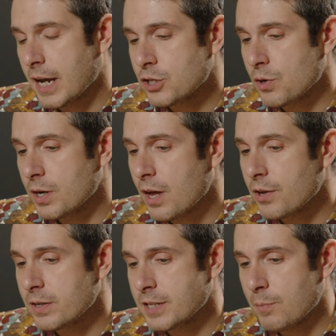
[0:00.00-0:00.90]
I showed
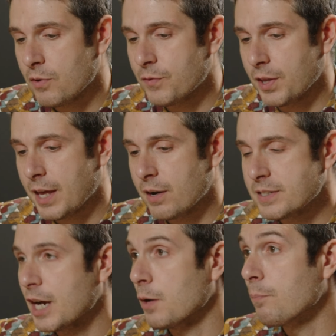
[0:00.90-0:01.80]
another example of filling out an
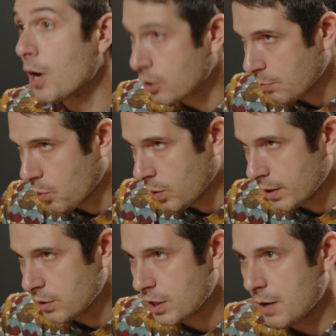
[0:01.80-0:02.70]
entire bug
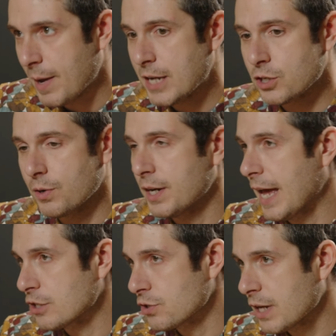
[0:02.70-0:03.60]
report. You can imagine going to
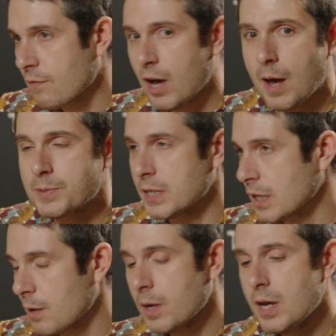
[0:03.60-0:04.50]
Azure DevOps and
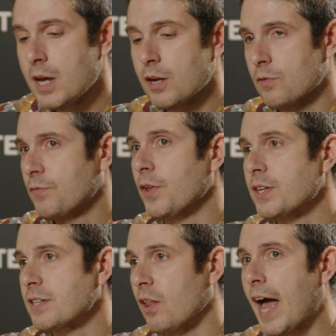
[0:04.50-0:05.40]
you fill
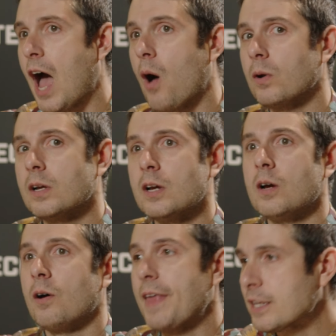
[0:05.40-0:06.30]
this all out.
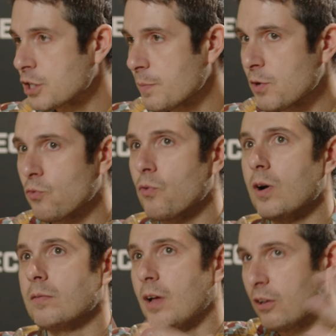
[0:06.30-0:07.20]
Well, that's going to be
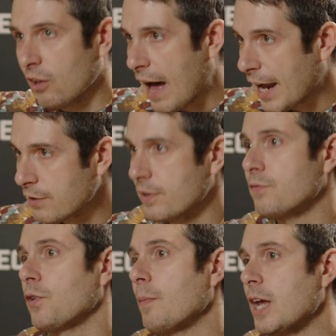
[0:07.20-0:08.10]
a lot of
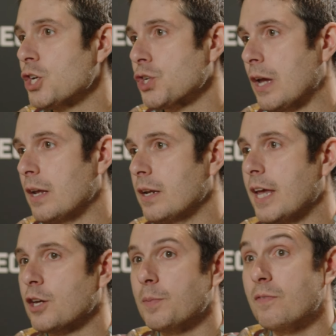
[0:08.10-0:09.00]
information.
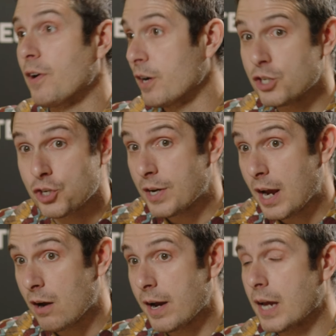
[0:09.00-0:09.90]
It could be very
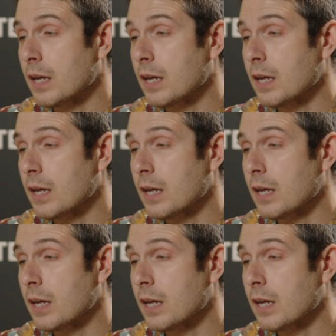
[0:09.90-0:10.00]
generic.